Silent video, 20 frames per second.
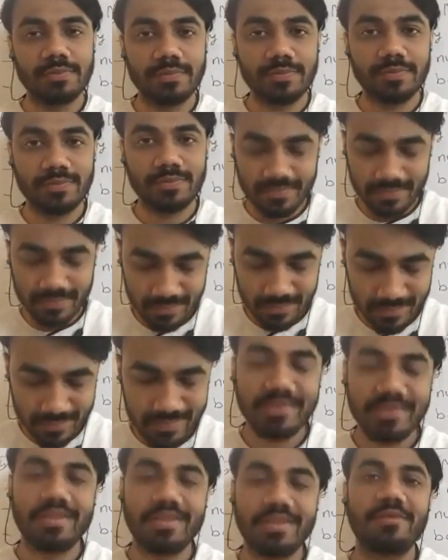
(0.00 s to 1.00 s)
Yes.
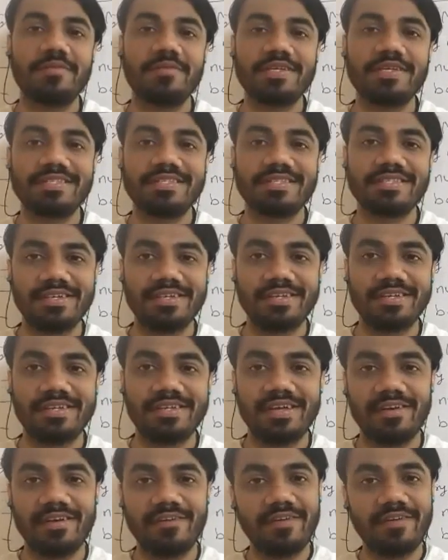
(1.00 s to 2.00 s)

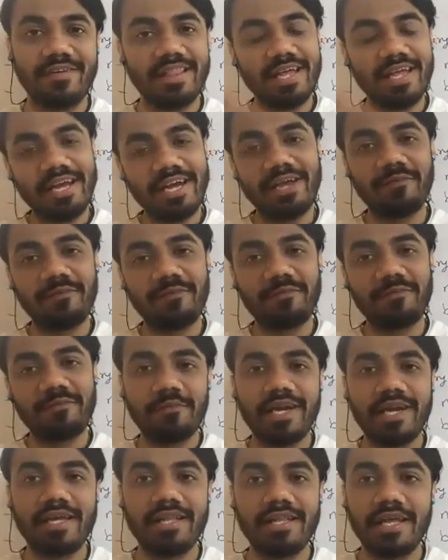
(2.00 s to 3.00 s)
Namaste. We'll end up
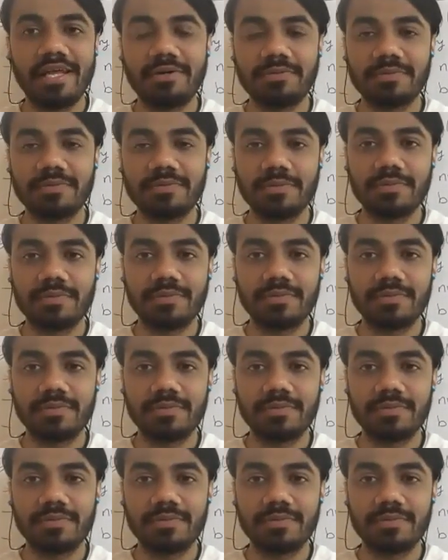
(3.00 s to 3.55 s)
the meeting now.